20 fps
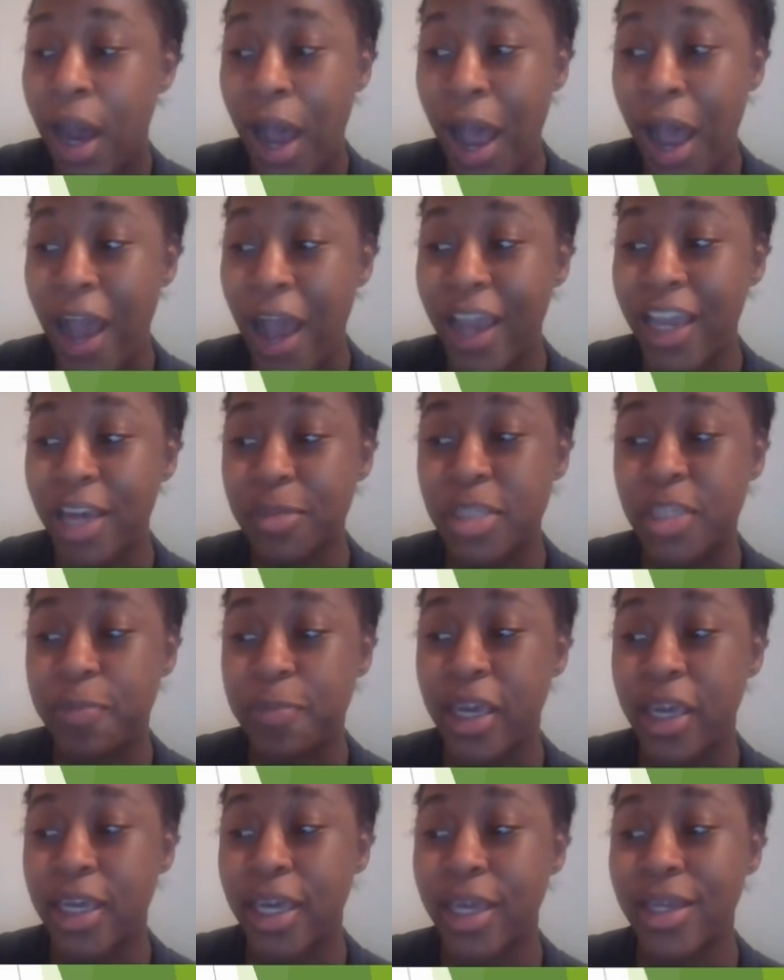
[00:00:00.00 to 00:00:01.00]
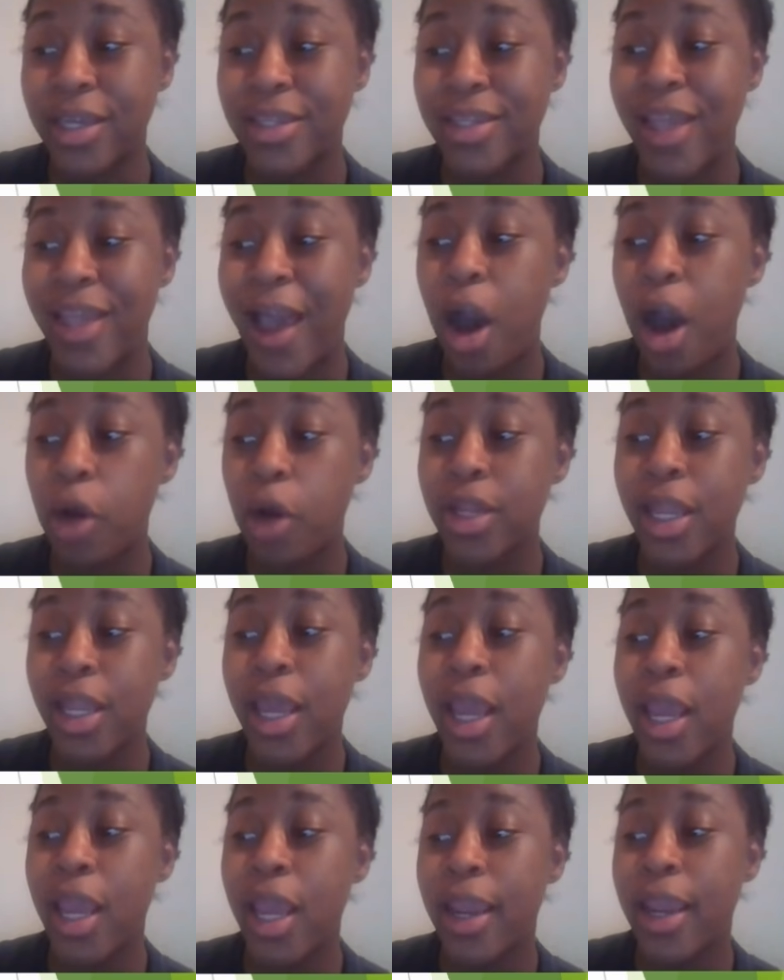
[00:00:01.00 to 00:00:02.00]
I am speaking
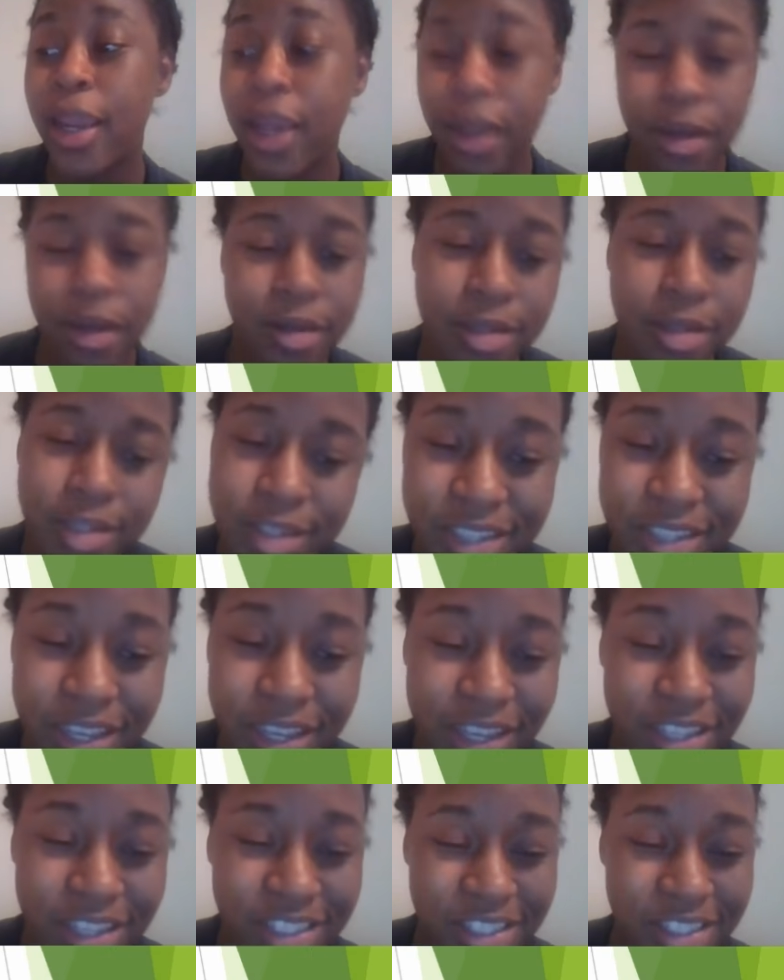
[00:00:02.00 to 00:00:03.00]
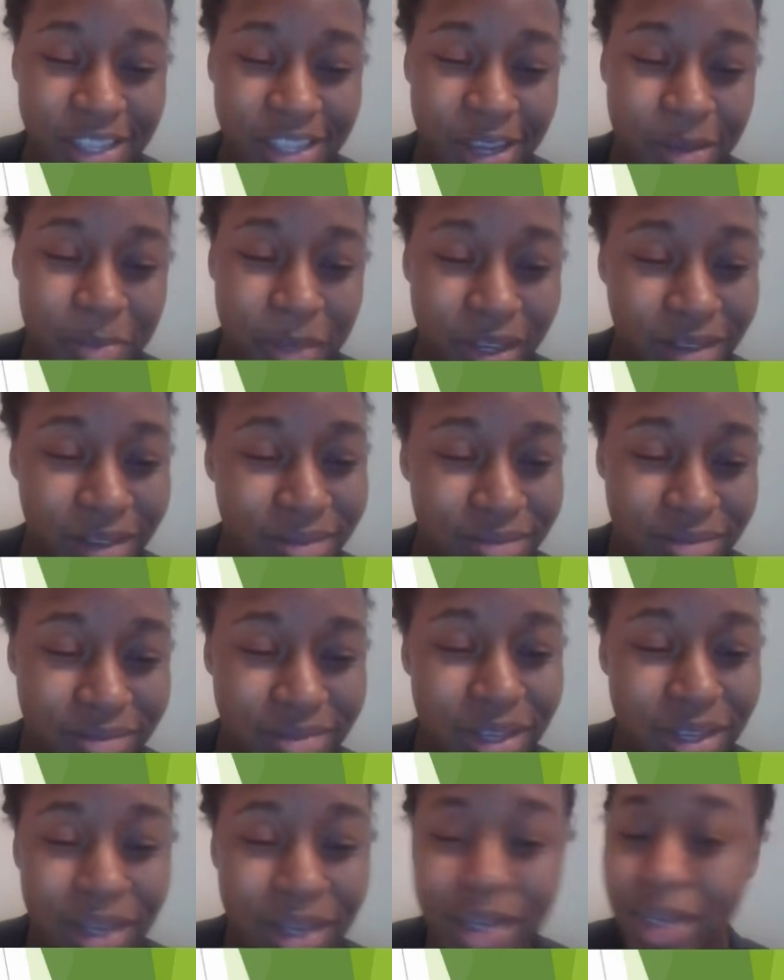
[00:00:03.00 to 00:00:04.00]
loudly. Say that just like me.
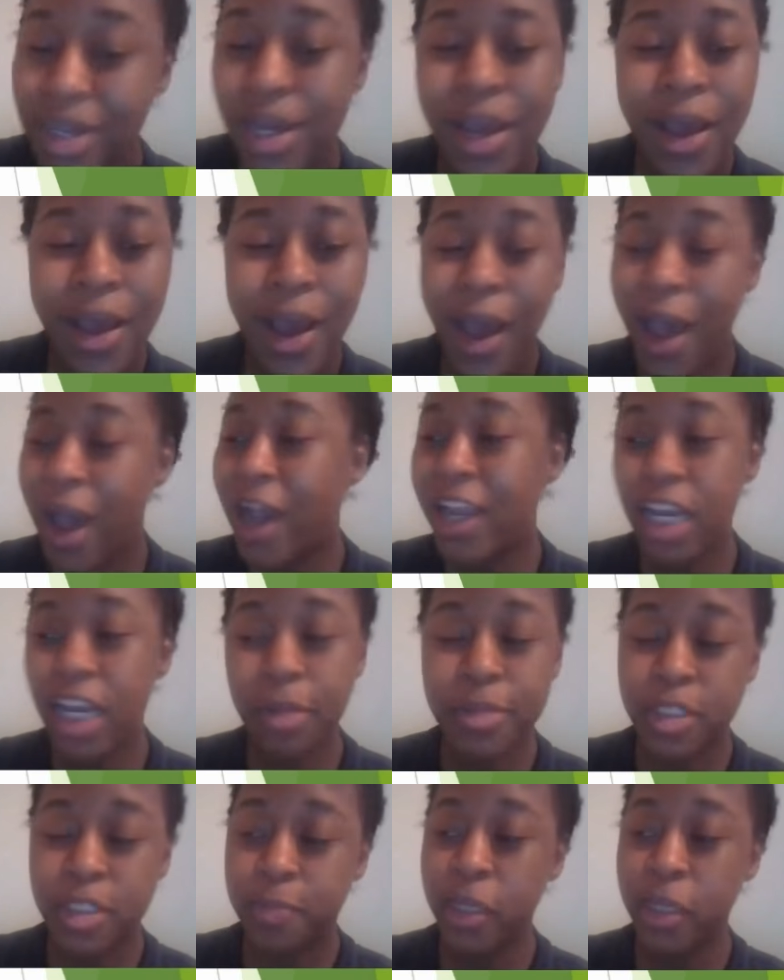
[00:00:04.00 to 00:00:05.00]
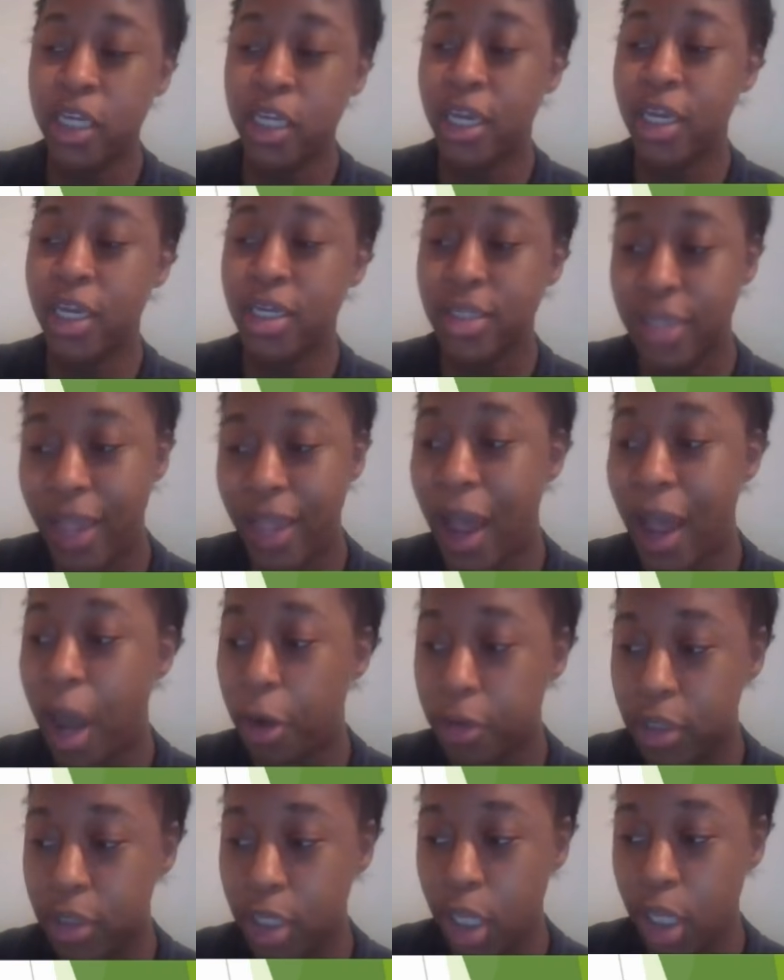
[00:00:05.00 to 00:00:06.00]
I am speaking
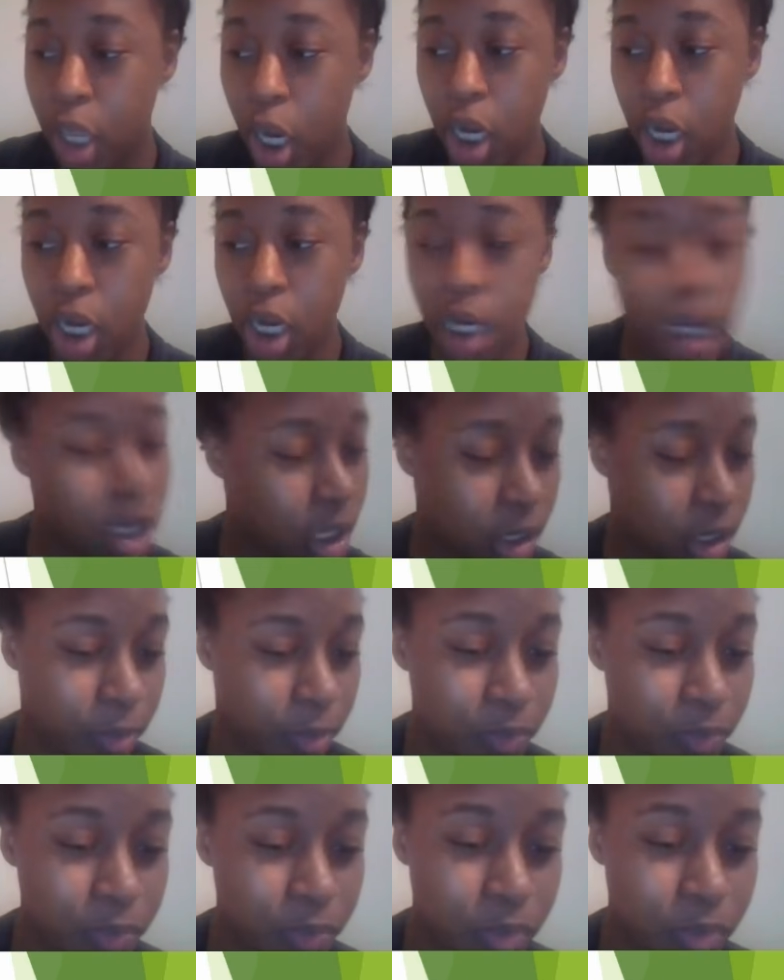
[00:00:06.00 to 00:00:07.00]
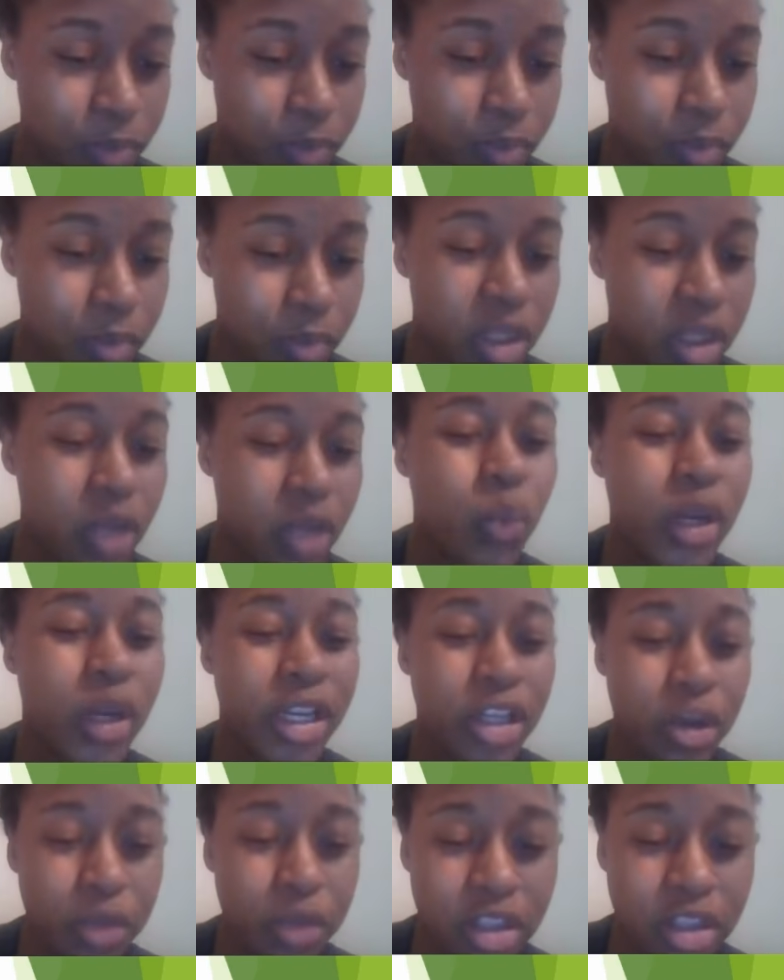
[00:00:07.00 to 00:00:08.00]
loudly. We
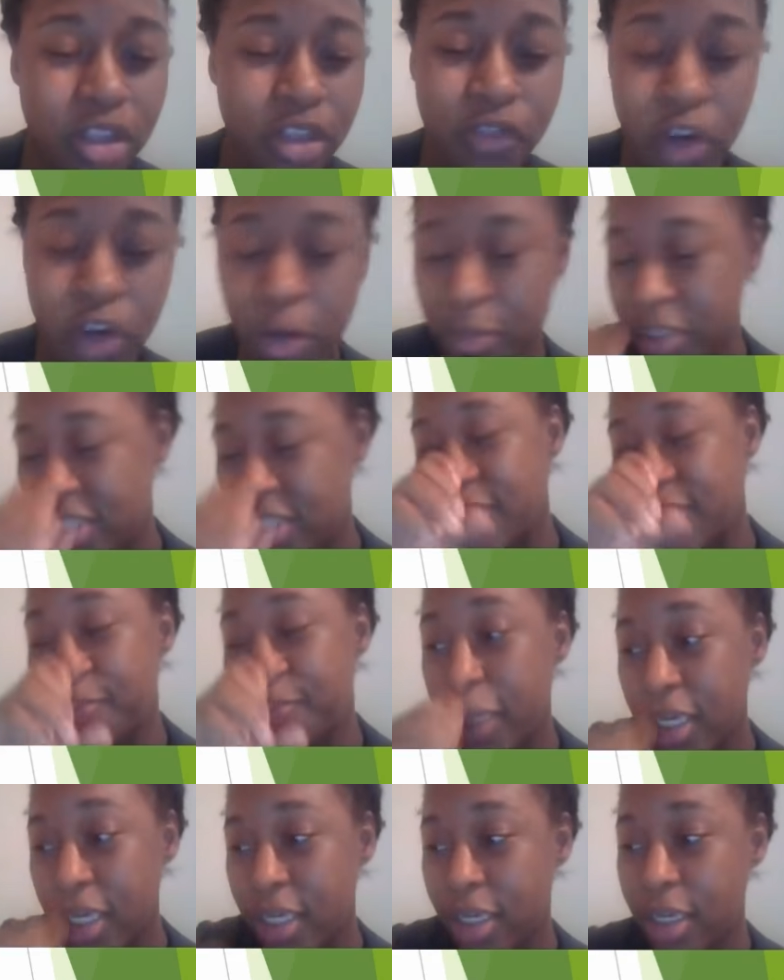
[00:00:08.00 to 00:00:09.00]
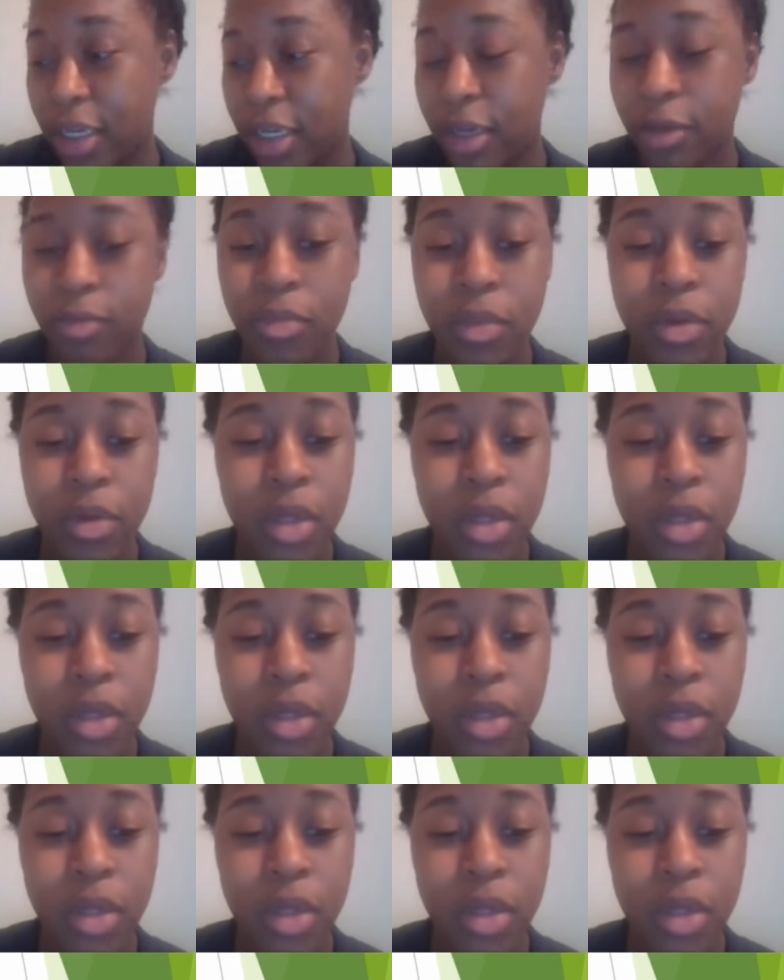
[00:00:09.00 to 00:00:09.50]
know that the verb is speaking.